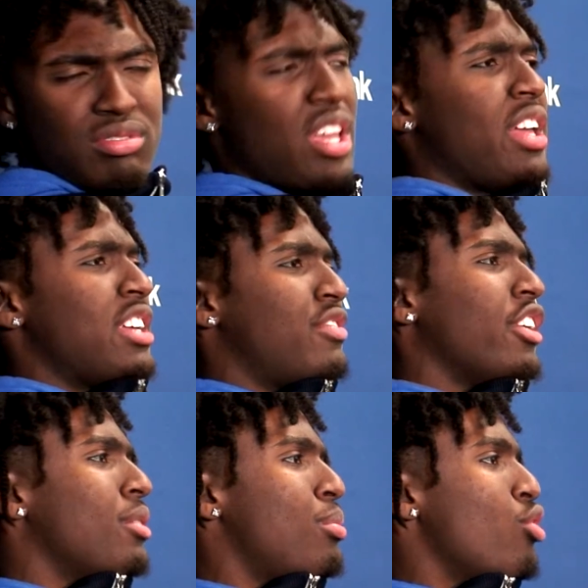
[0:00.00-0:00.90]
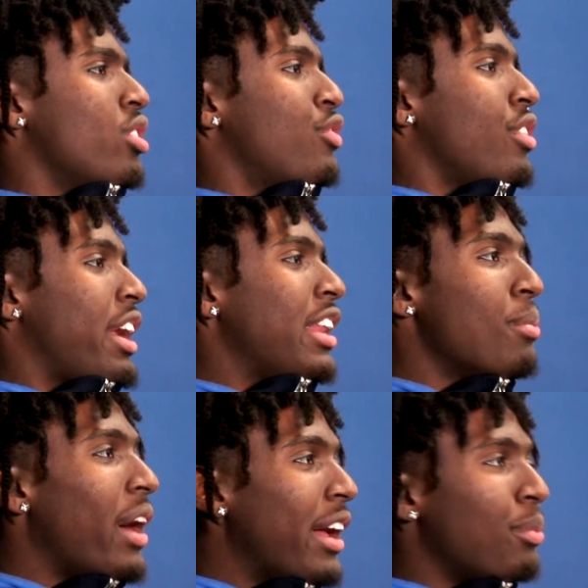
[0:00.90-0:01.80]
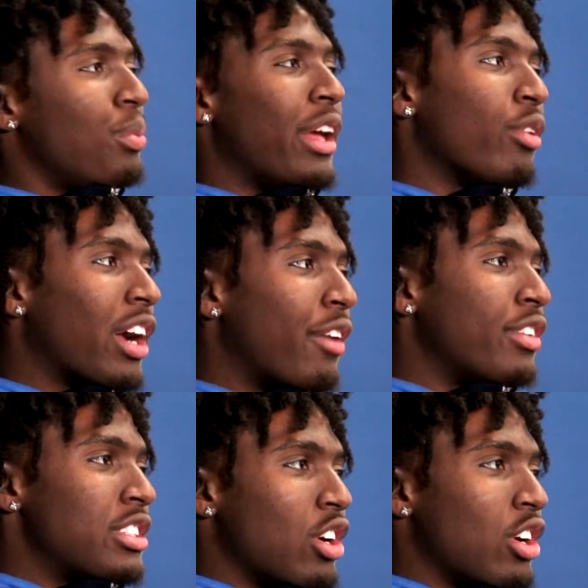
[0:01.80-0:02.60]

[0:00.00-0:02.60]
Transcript: Yeah, that's very important. Anybody playing with confidence,